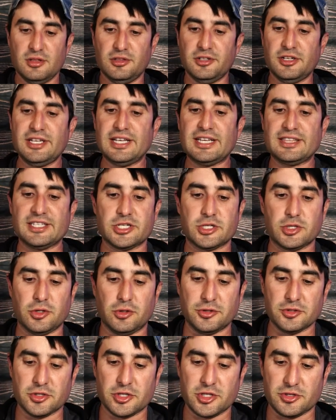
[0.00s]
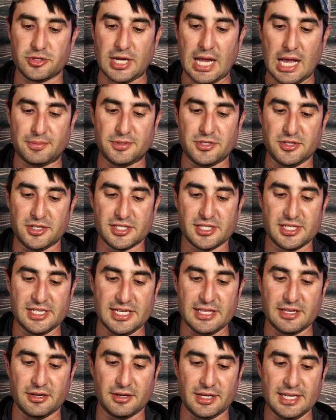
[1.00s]
Looking at the shoulder straps, you can
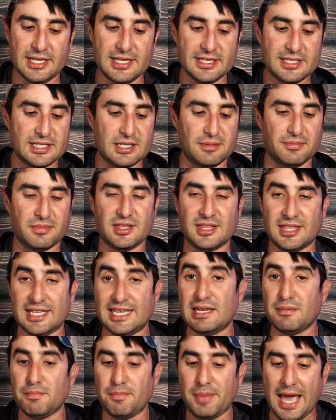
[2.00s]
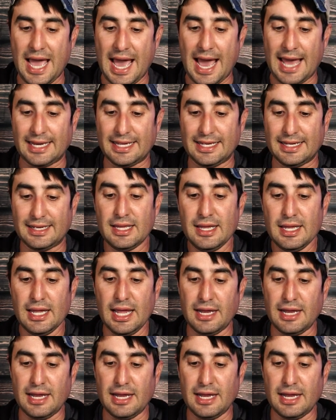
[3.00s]
see there is some thin padding,